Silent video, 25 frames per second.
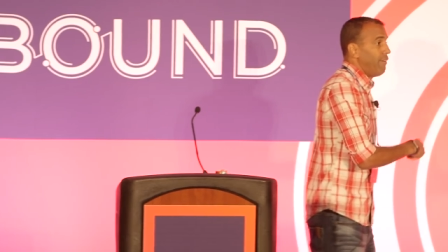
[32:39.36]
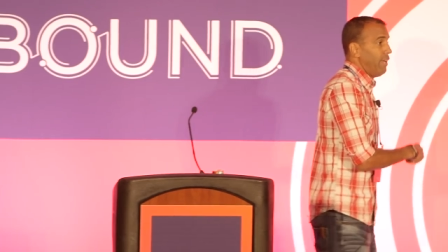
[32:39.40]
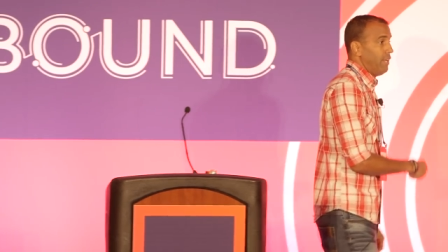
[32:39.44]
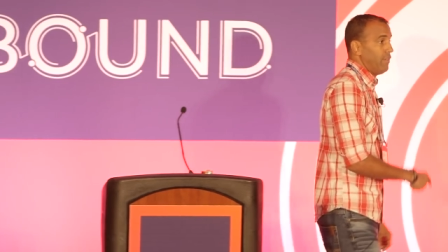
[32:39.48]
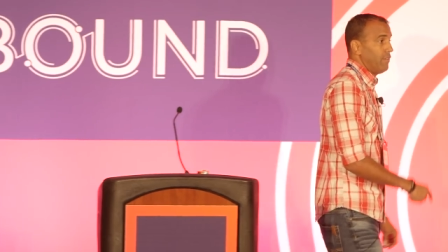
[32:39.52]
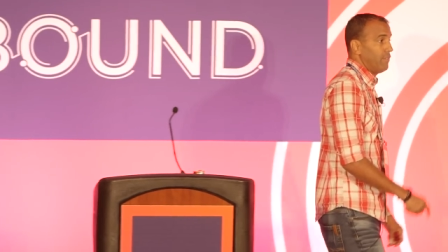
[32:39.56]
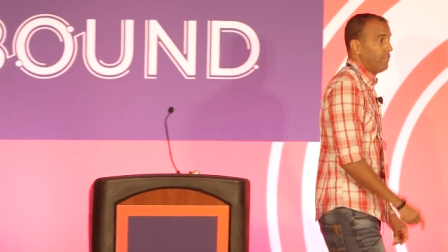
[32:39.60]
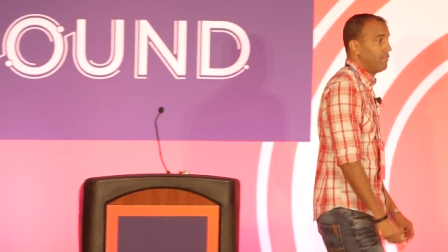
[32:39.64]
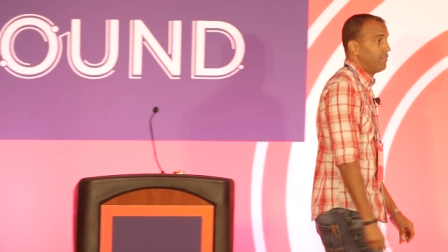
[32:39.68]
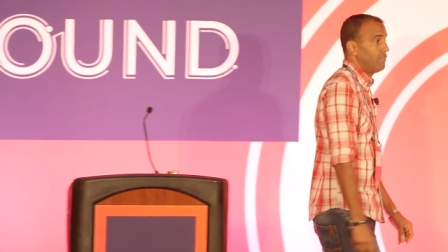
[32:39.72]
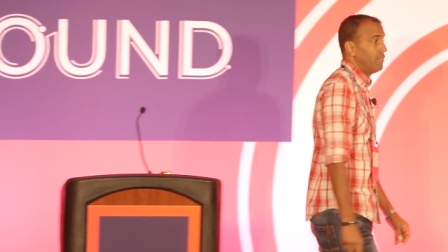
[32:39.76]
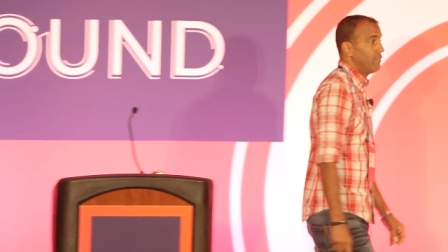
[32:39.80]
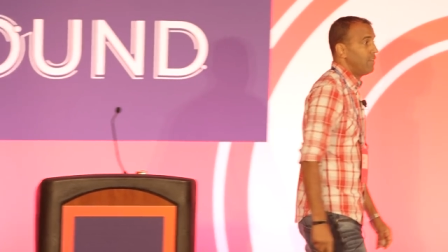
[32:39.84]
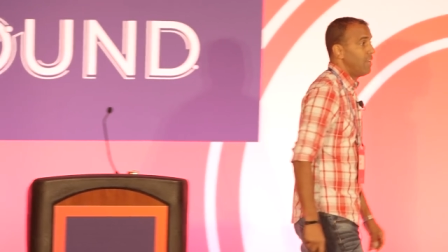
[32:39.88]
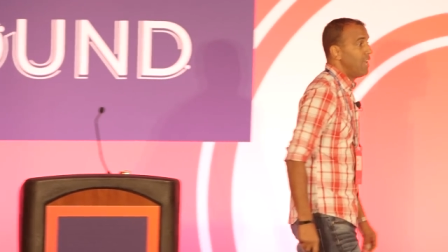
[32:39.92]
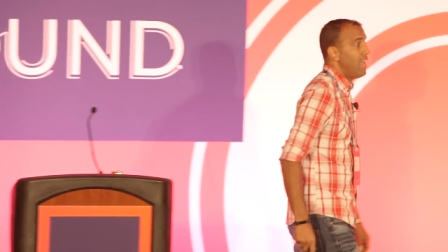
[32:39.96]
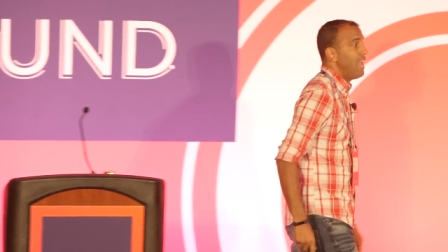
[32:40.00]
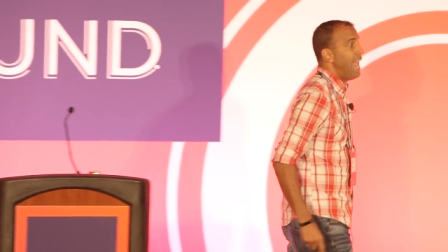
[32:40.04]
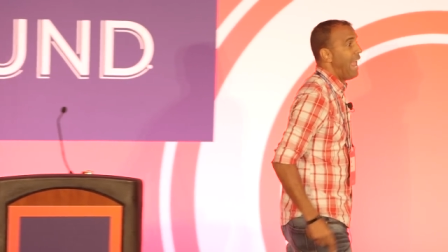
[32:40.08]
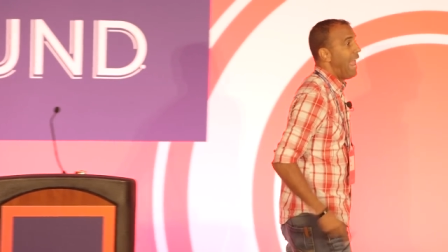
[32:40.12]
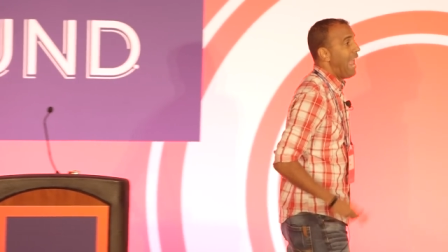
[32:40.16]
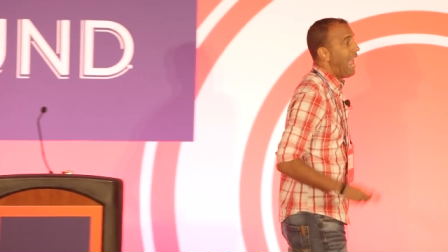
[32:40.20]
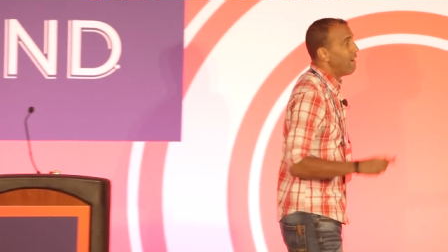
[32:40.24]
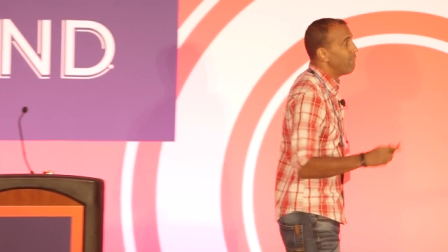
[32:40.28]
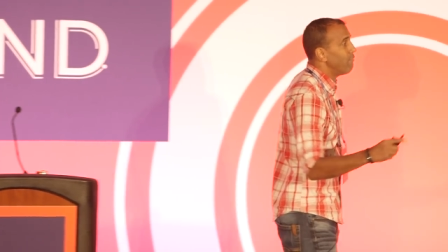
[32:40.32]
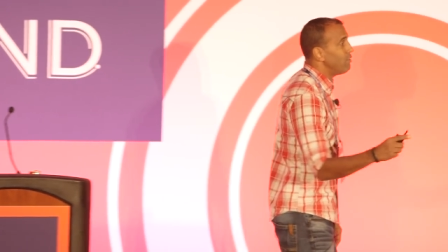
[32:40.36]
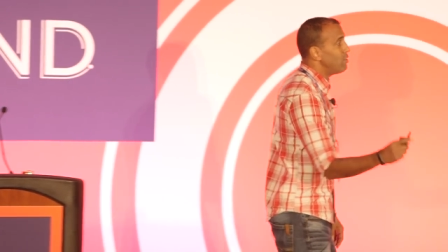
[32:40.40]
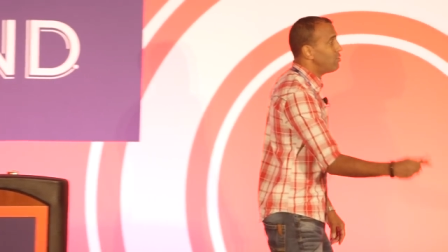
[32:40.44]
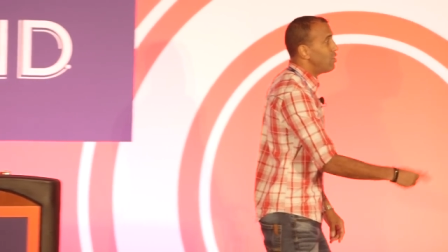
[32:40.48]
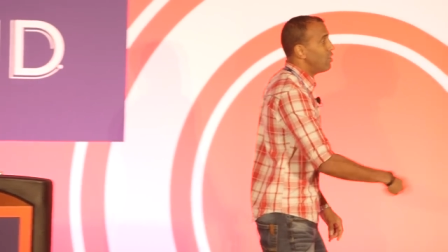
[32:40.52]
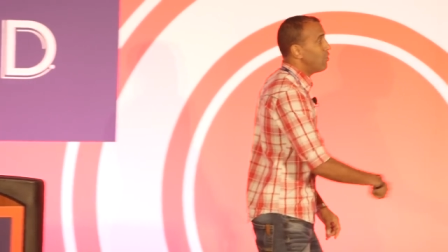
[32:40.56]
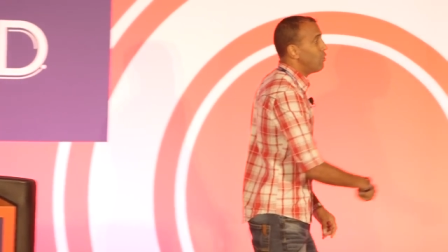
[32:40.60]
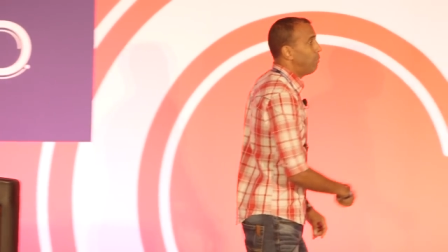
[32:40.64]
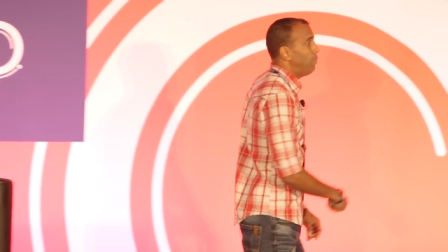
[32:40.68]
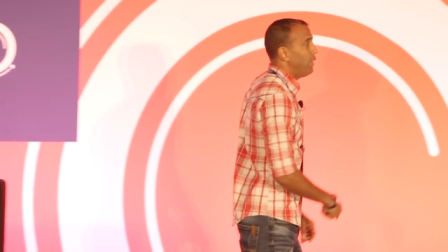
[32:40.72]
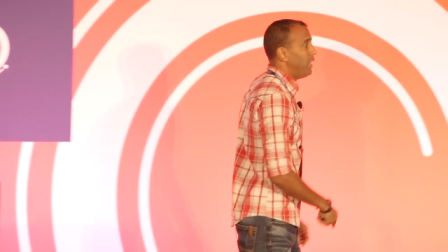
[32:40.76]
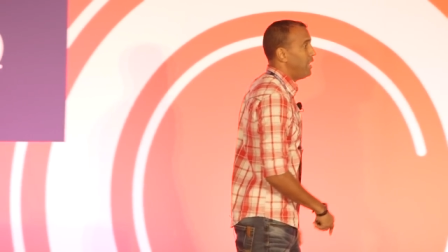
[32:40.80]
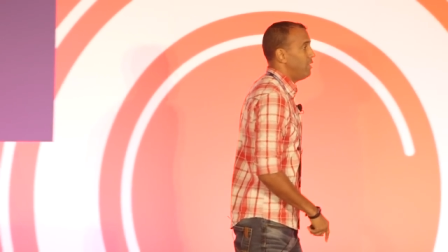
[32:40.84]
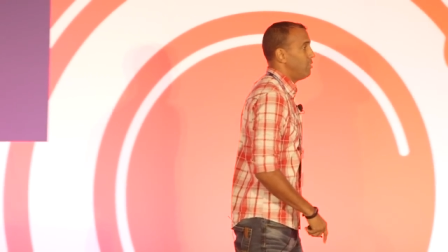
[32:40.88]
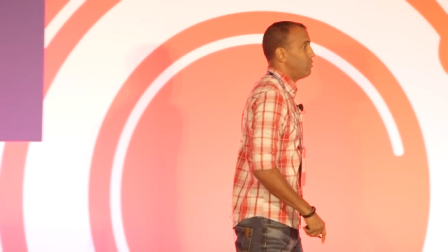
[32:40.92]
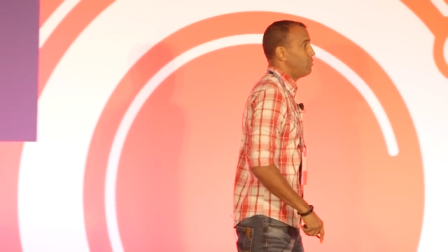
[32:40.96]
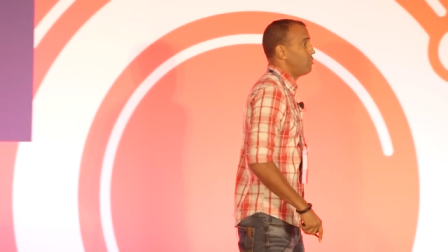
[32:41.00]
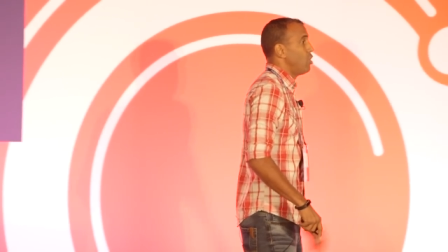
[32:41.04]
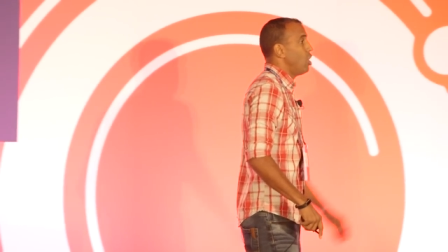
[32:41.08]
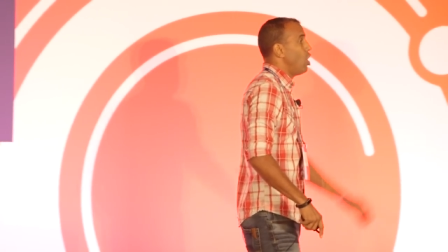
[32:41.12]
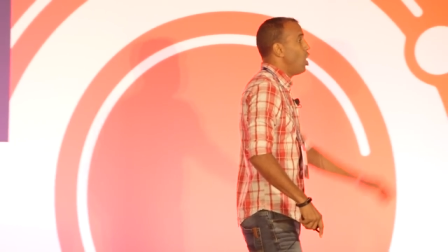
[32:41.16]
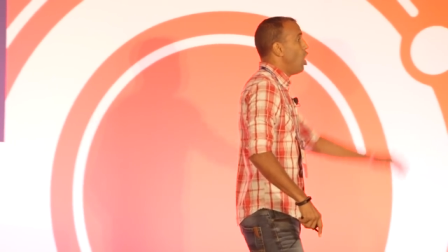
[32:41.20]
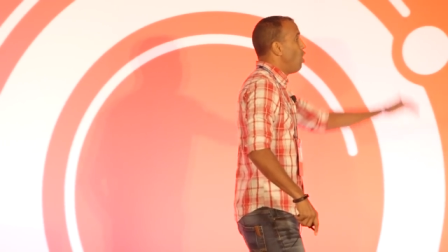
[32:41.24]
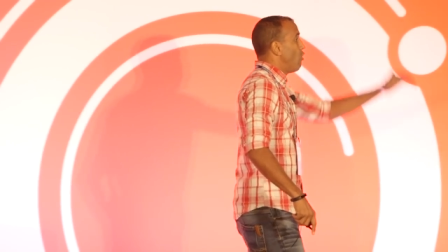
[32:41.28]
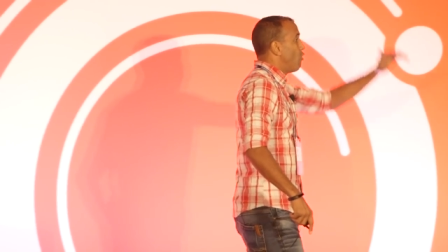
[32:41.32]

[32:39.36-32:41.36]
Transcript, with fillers: of it. Every single piece.